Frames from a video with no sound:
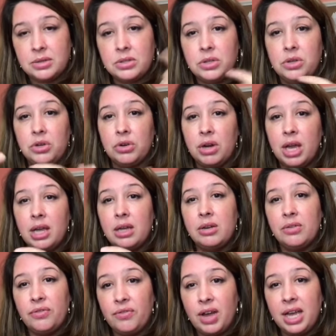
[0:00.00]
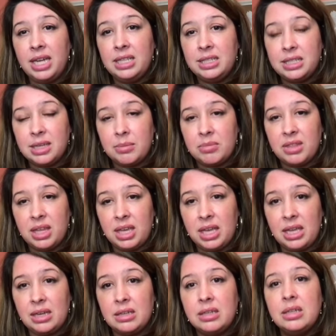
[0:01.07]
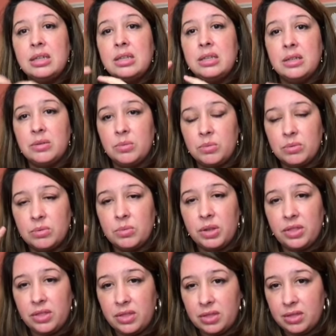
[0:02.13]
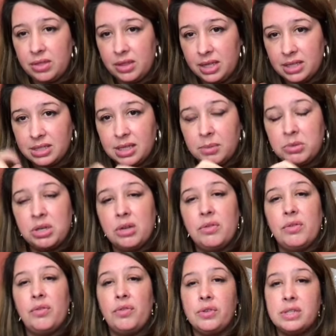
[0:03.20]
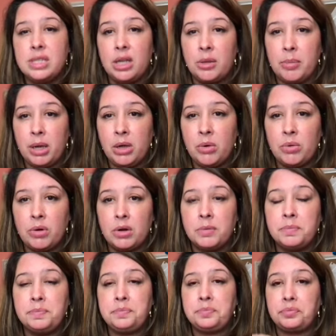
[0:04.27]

So you're not going to find something with the exception of a for sale by owner